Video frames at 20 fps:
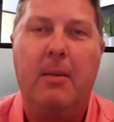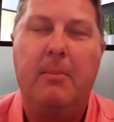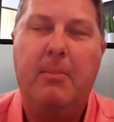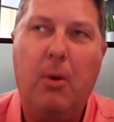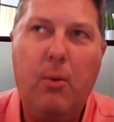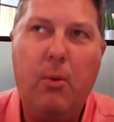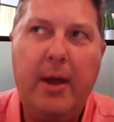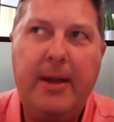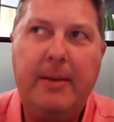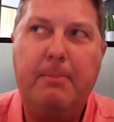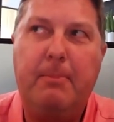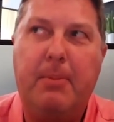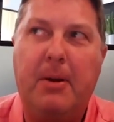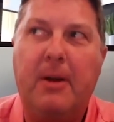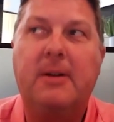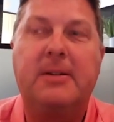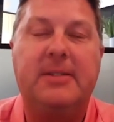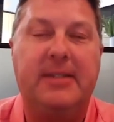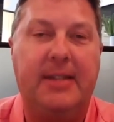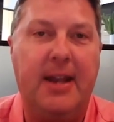but what
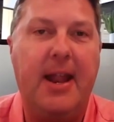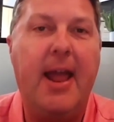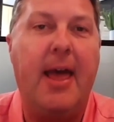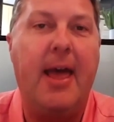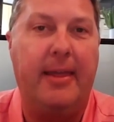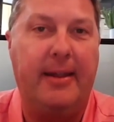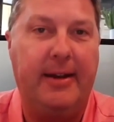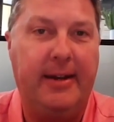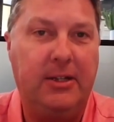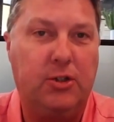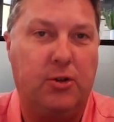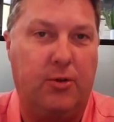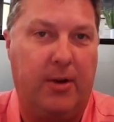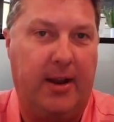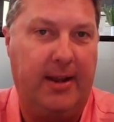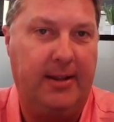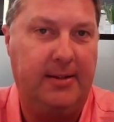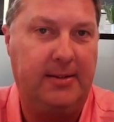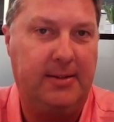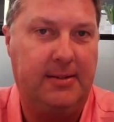personality
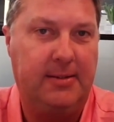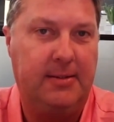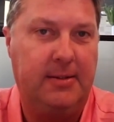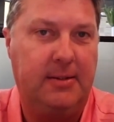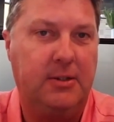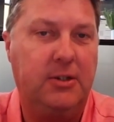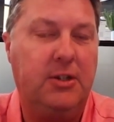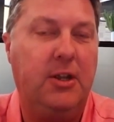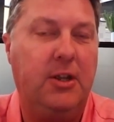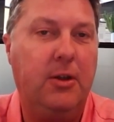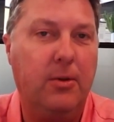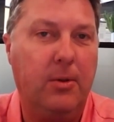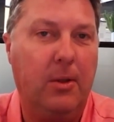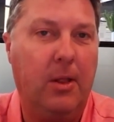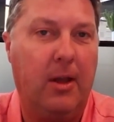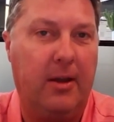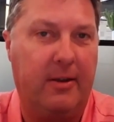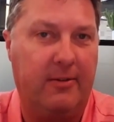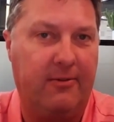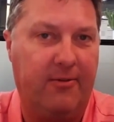traits do you
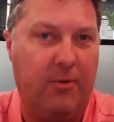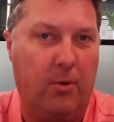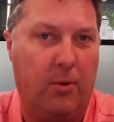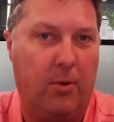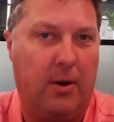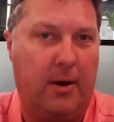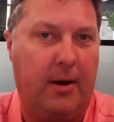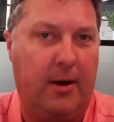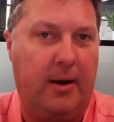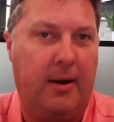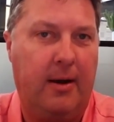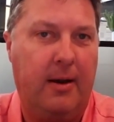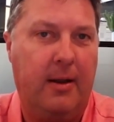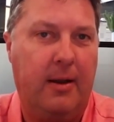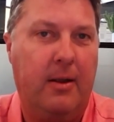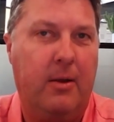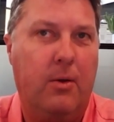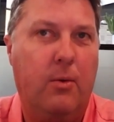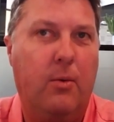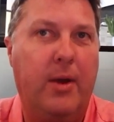look for
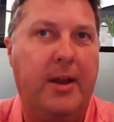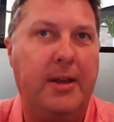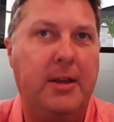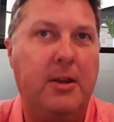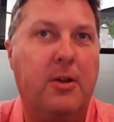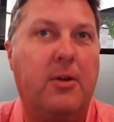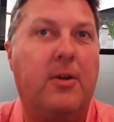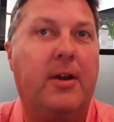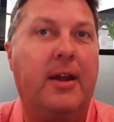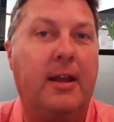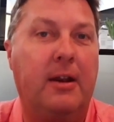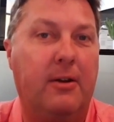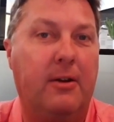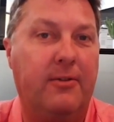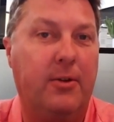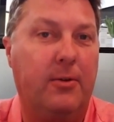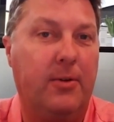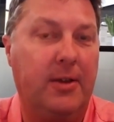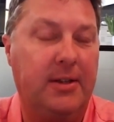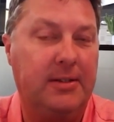when you're
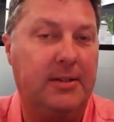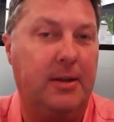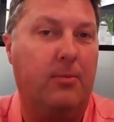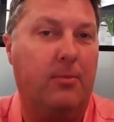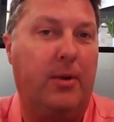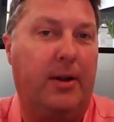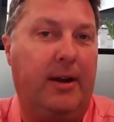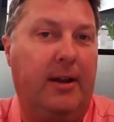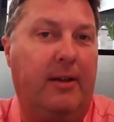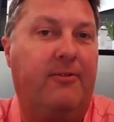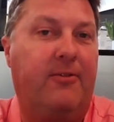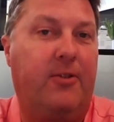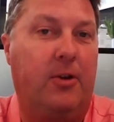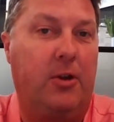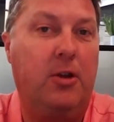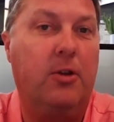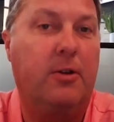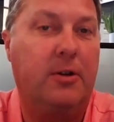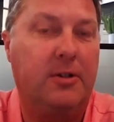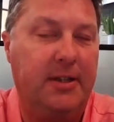interviewing somebody for
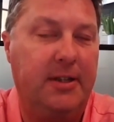your